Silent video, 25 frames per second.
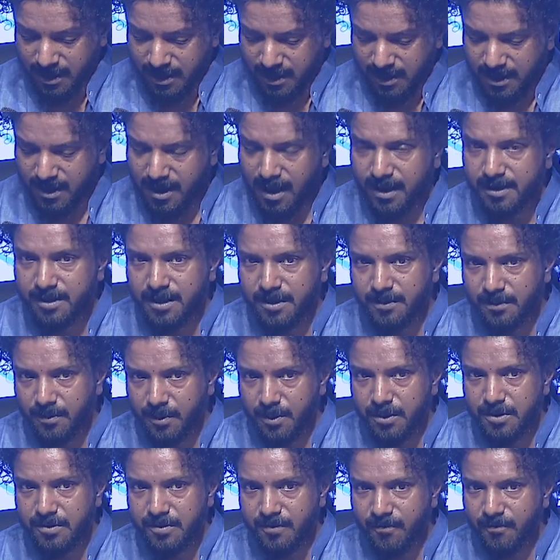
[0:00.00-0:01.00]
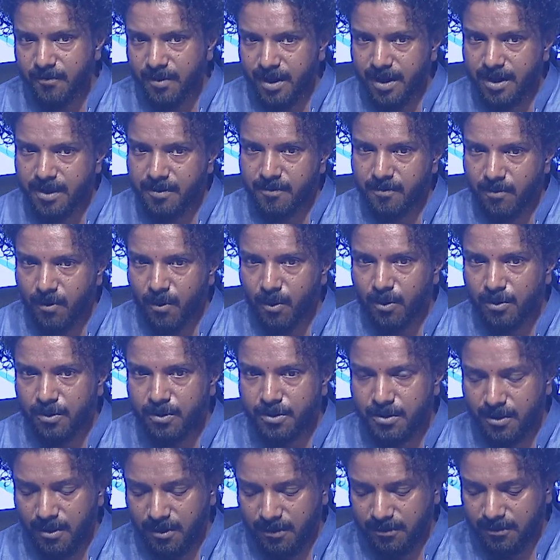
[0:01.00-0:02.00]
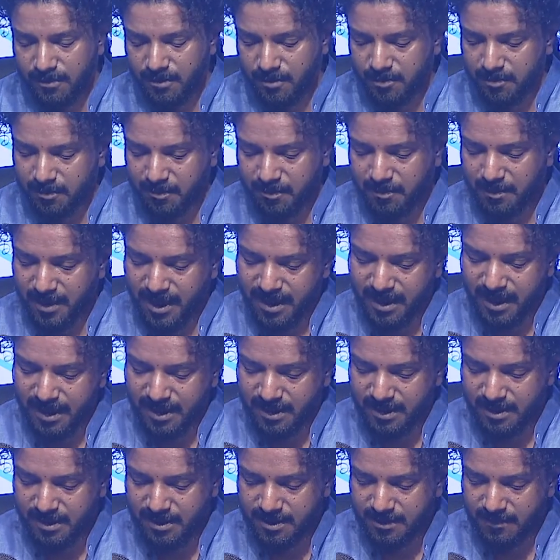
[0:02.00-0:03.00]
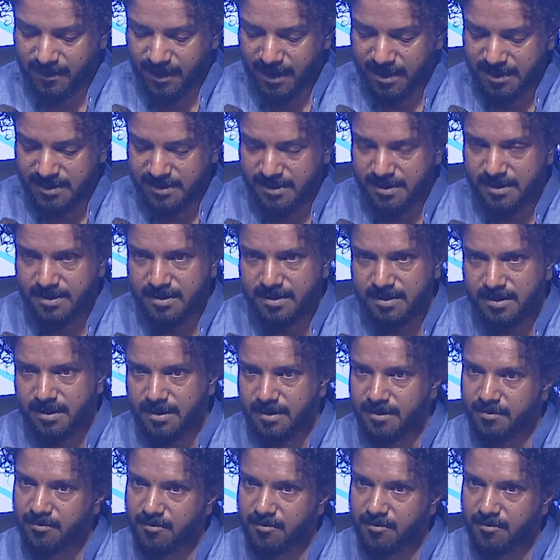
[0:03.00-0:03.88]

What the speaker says: Gandhi was very fond of mechanical devices,